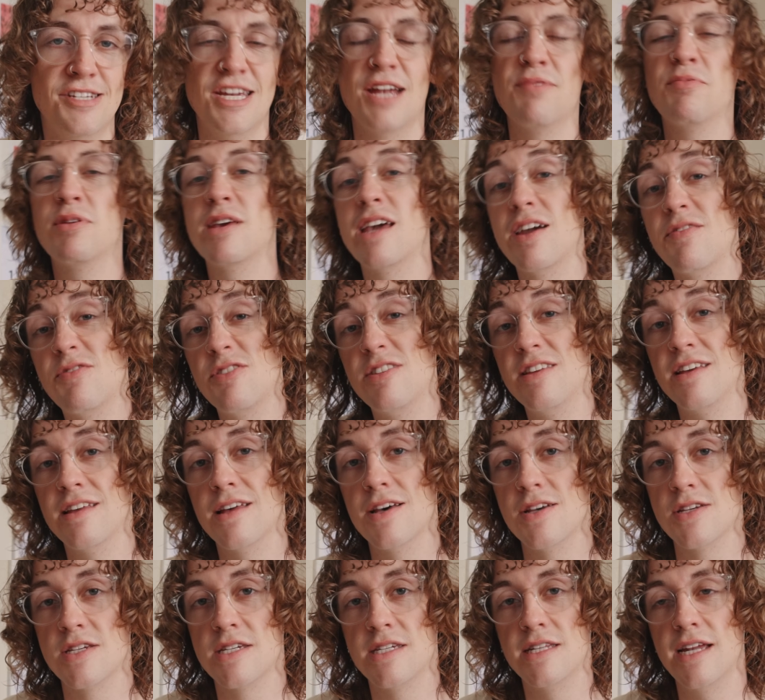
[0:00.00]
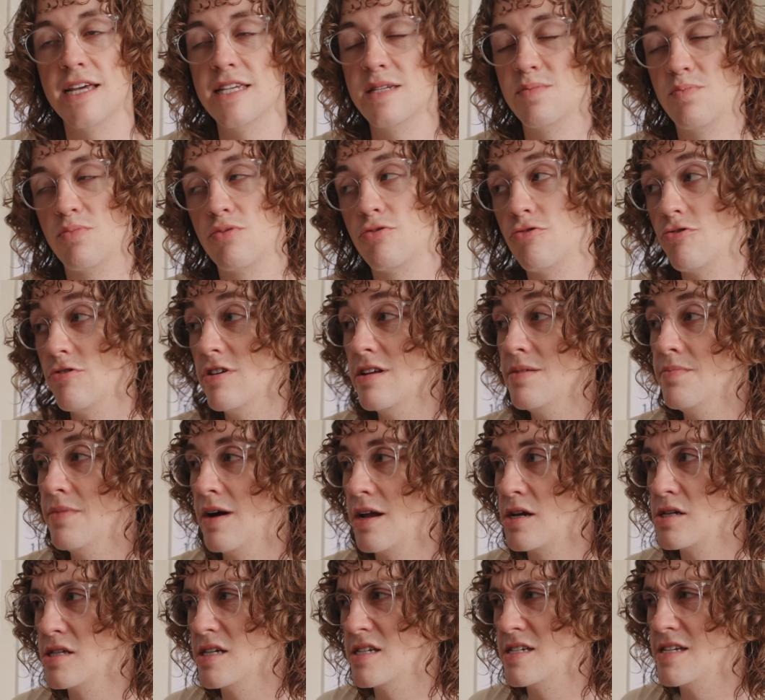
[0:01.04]
Generally, everything else stays pretty
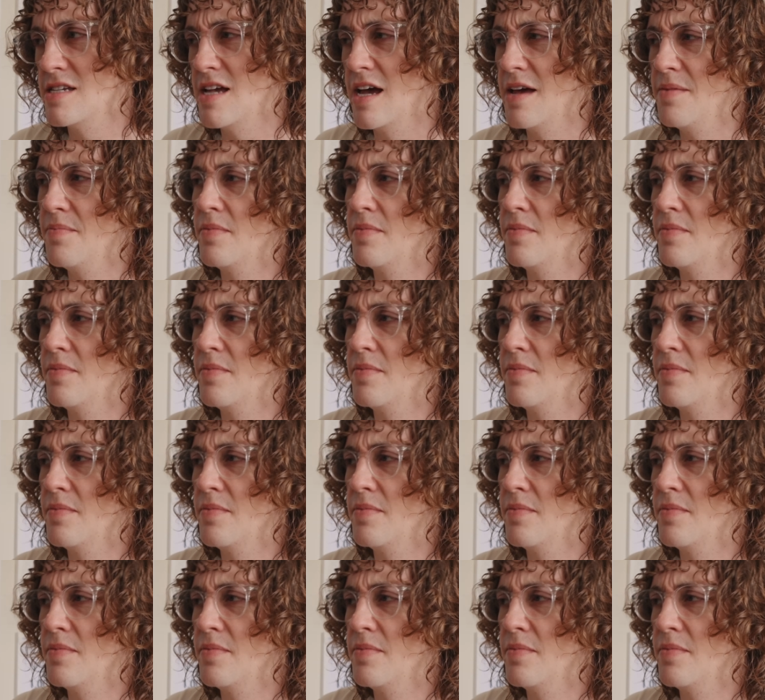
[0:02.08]
much the same.